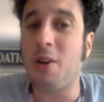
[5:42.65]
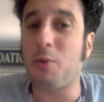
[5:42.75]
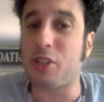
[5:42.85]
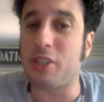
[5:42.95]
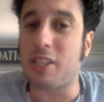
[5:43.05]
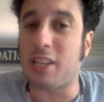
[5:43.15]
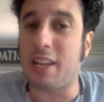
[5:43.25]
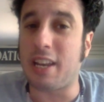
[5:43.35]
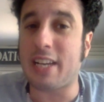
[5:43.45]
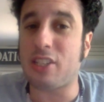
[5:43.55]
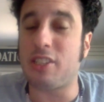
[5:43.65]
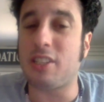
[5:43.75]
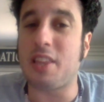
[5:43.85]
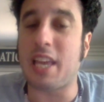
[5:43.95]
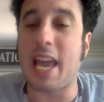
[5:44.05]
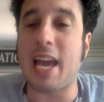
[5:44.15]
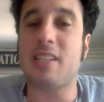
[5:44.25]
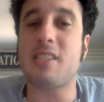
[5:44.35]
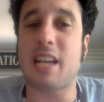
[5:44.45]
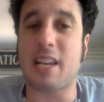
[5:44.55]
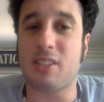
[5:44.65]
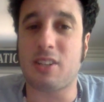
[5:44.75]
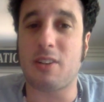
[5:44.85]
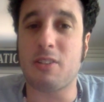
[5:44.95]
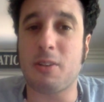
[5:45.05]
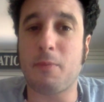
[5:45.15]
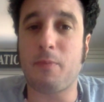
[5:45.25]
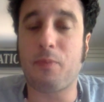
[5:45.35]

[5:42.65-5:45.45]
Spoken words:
which is the connection to the ancestors,